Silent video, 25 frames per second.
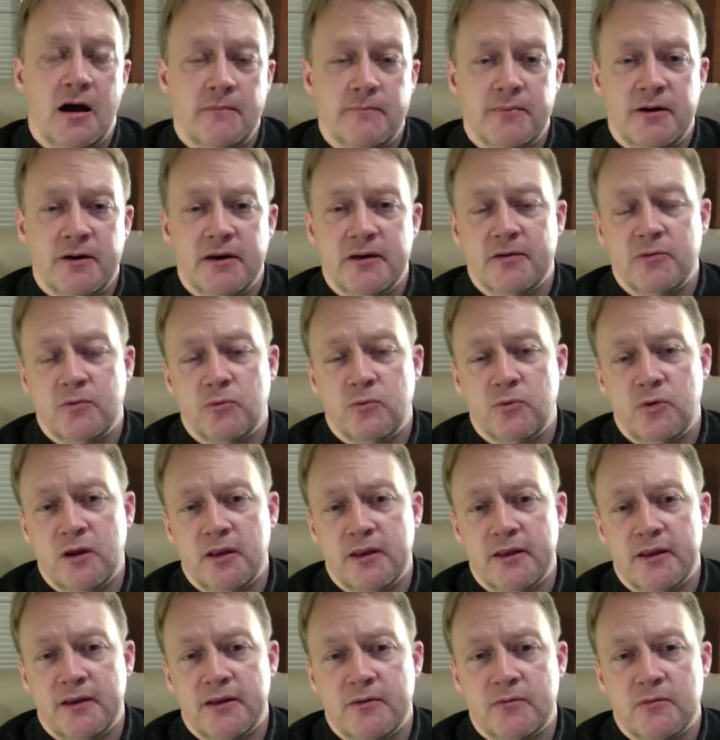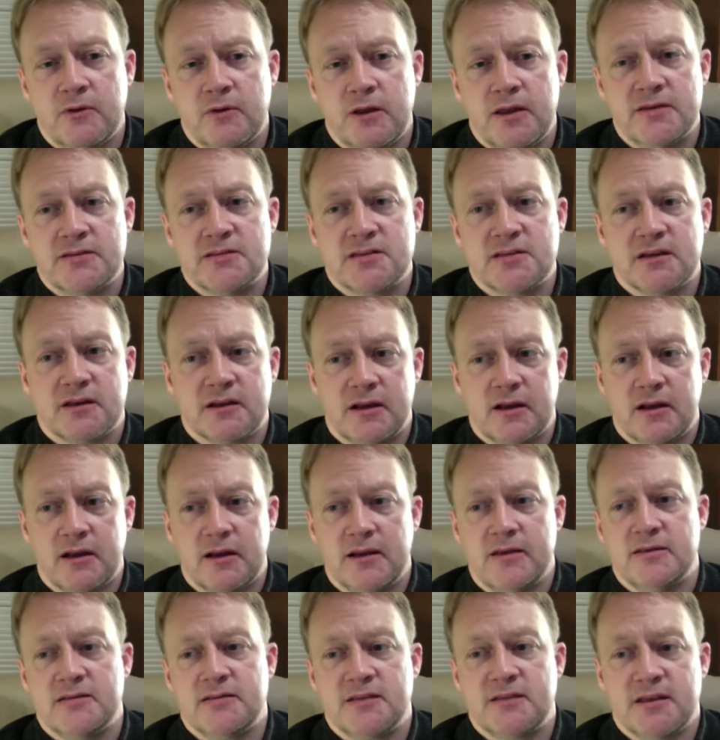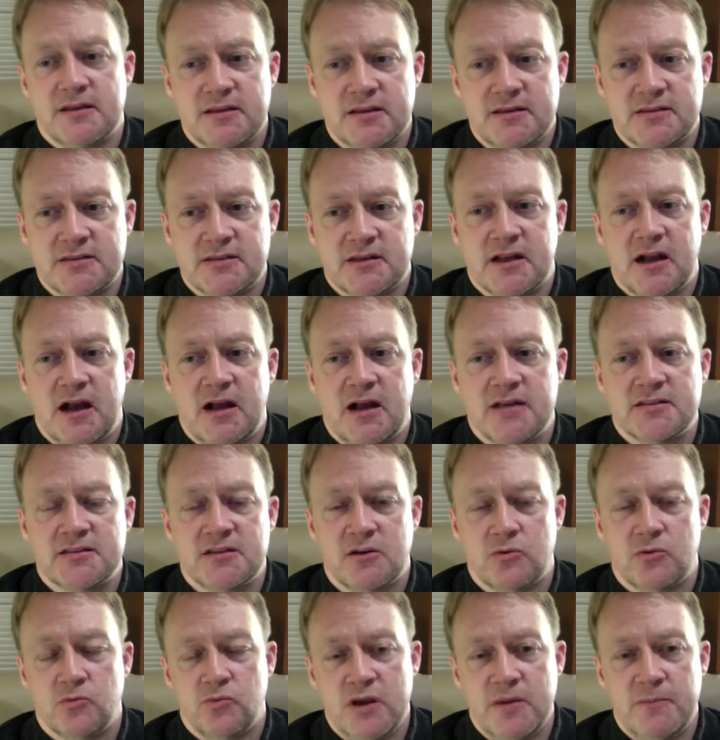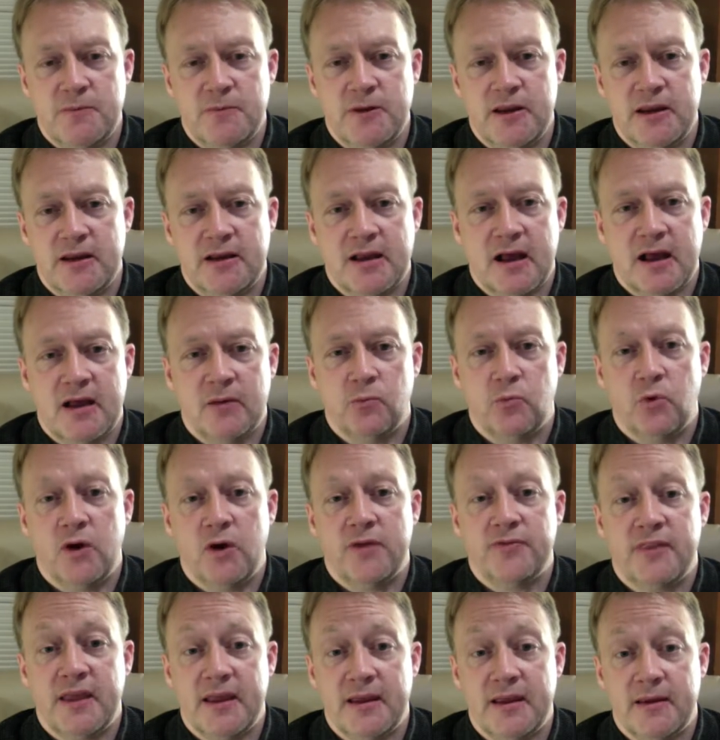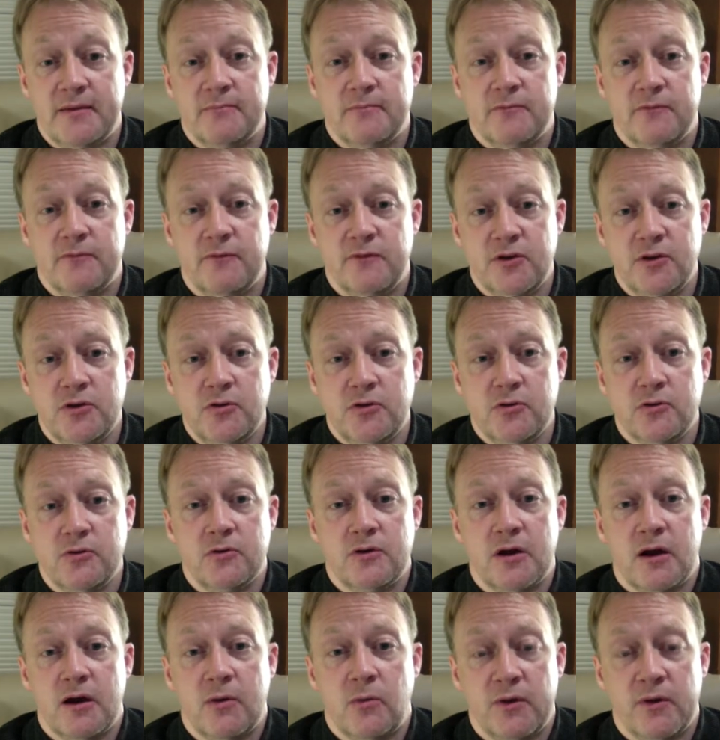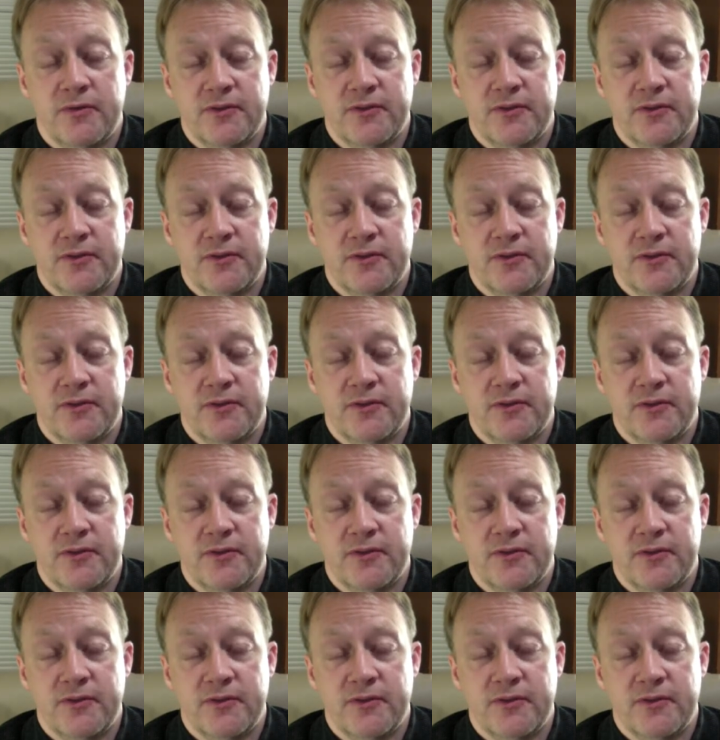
But really, it's a constant repeat on what they viewed, on